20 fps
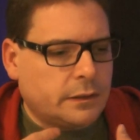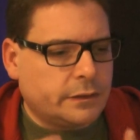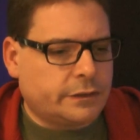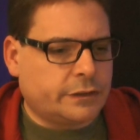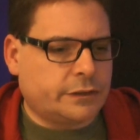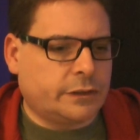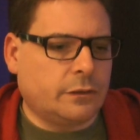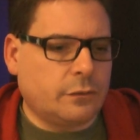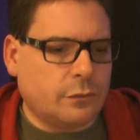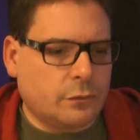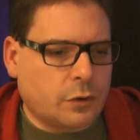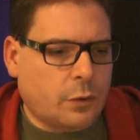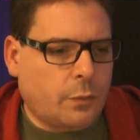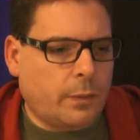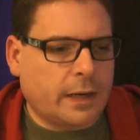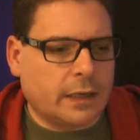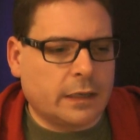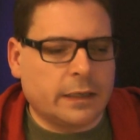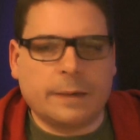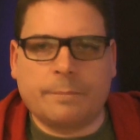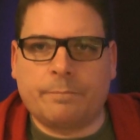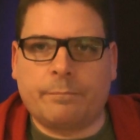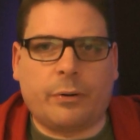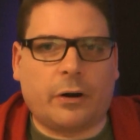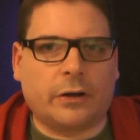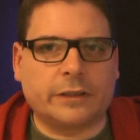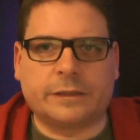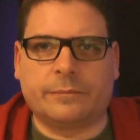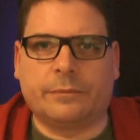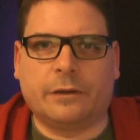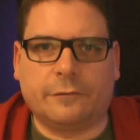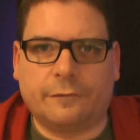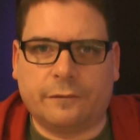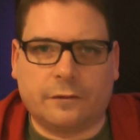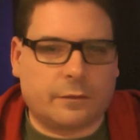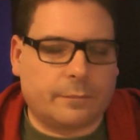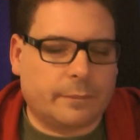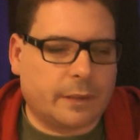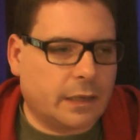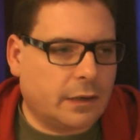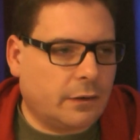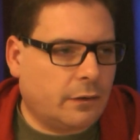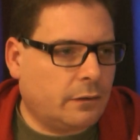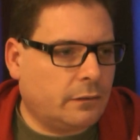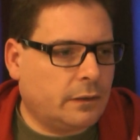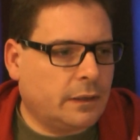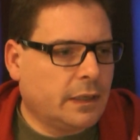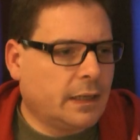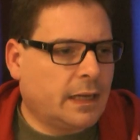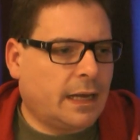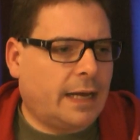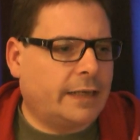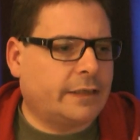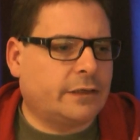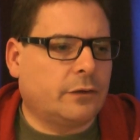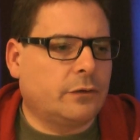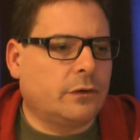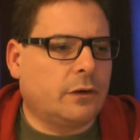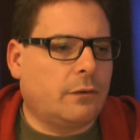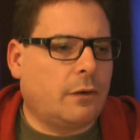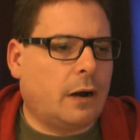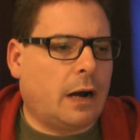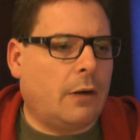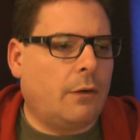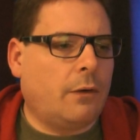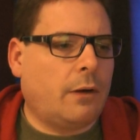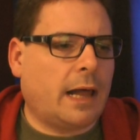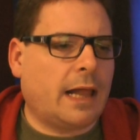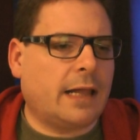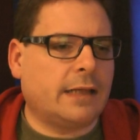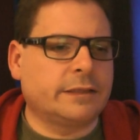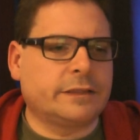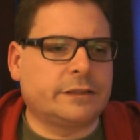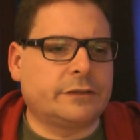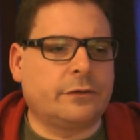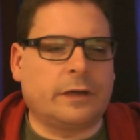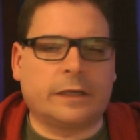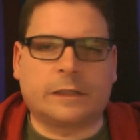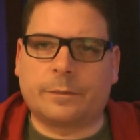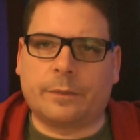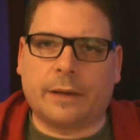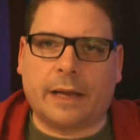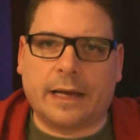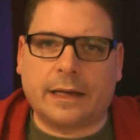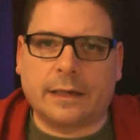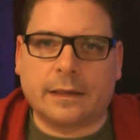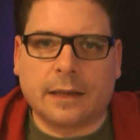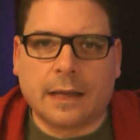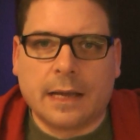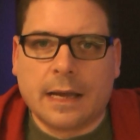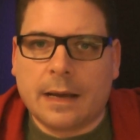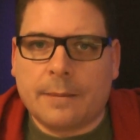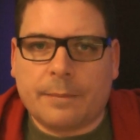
so quickly possible for me, or I don't know how else to explain it.